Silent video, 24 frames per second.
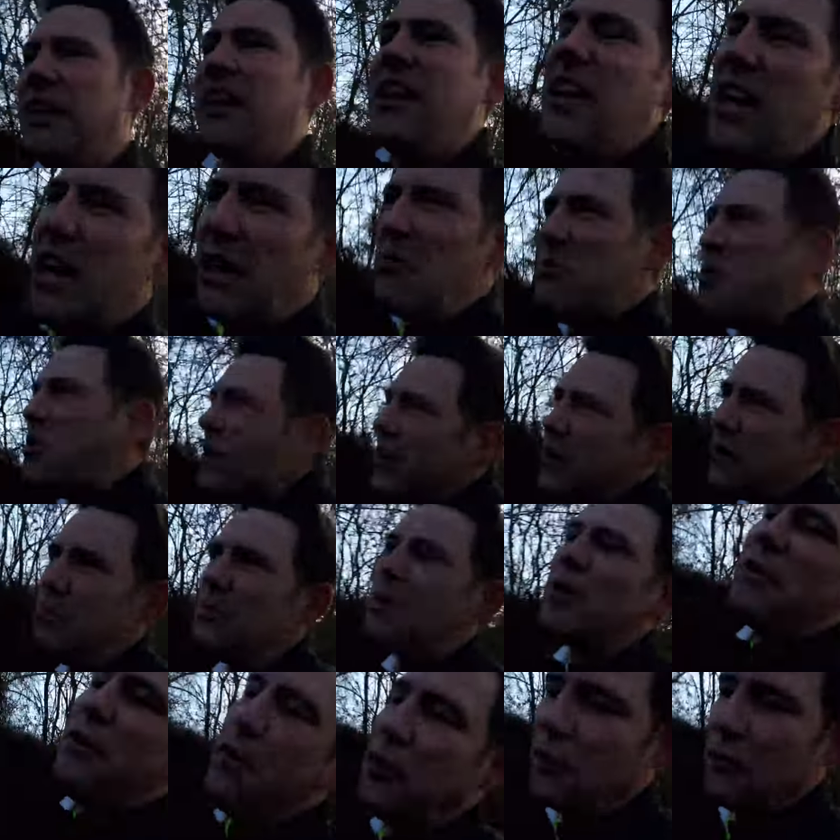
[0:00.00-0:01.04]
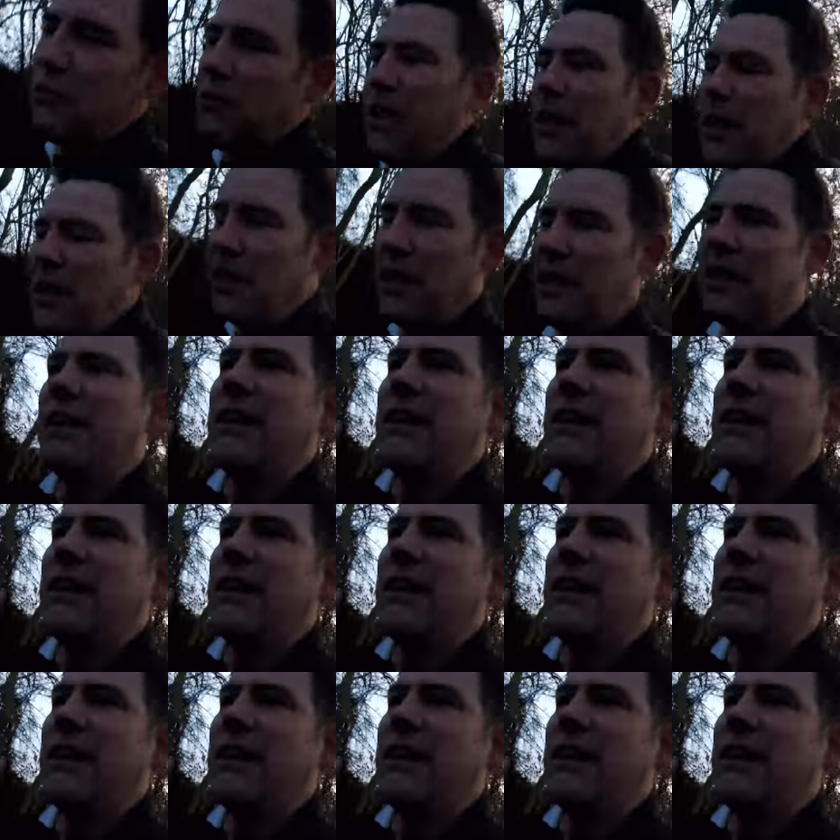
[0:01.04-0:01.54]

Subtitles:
I'm not in the mood for a run.